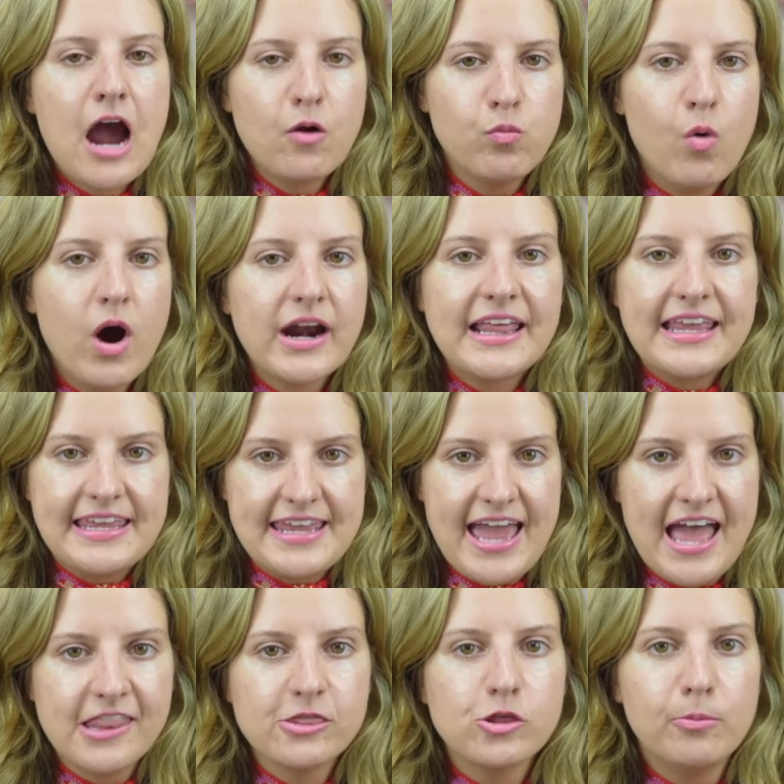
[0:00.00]
I wanna
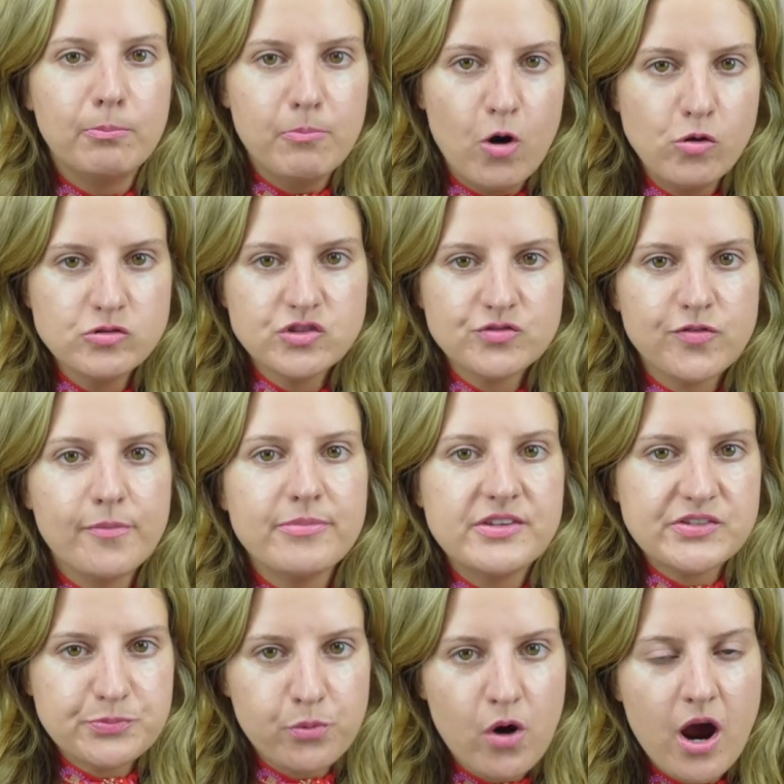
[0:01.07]
get the most from
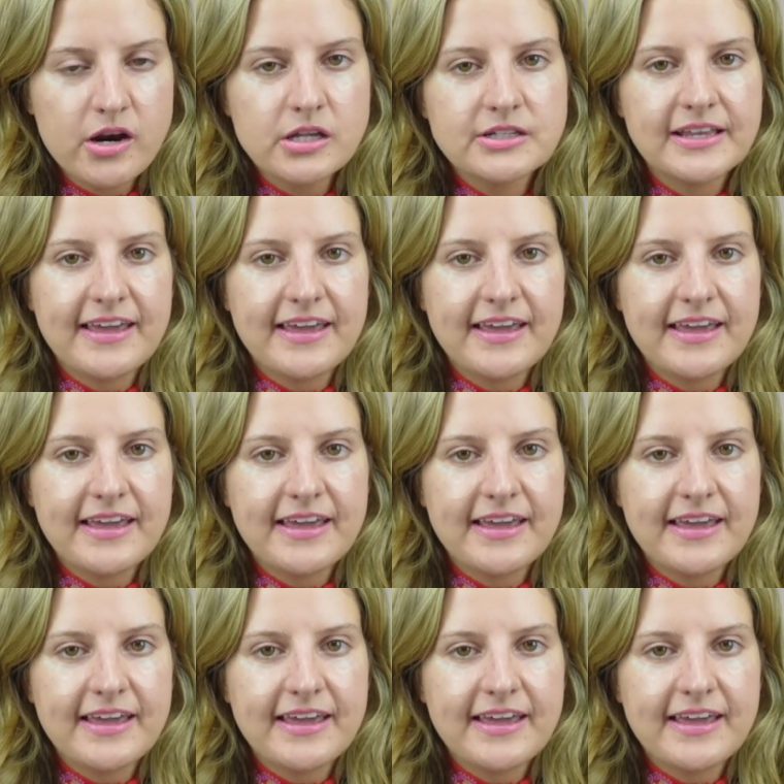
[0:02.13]
this product.